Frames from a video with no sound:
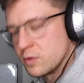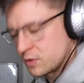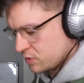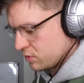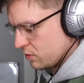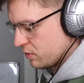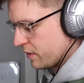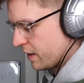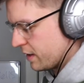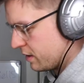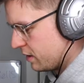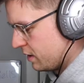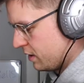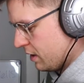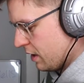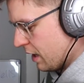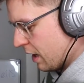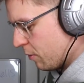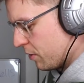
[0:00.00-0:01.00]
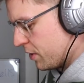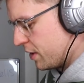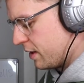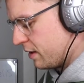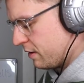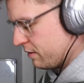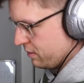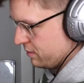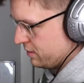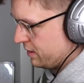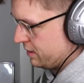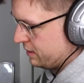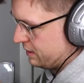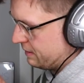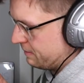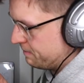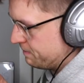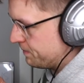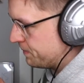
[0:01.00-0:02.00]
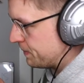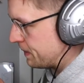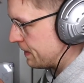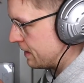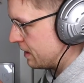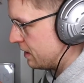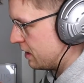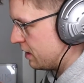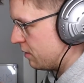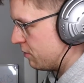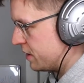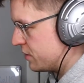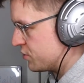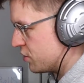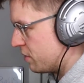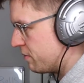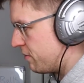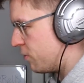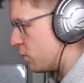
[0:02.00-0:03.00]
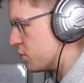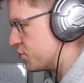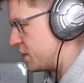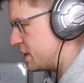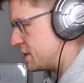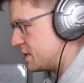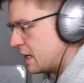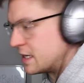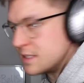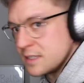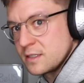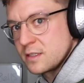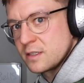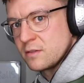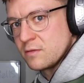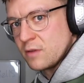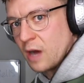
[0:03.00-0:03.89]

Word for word: So, right, I want to, um, I want to drop four dress sizes.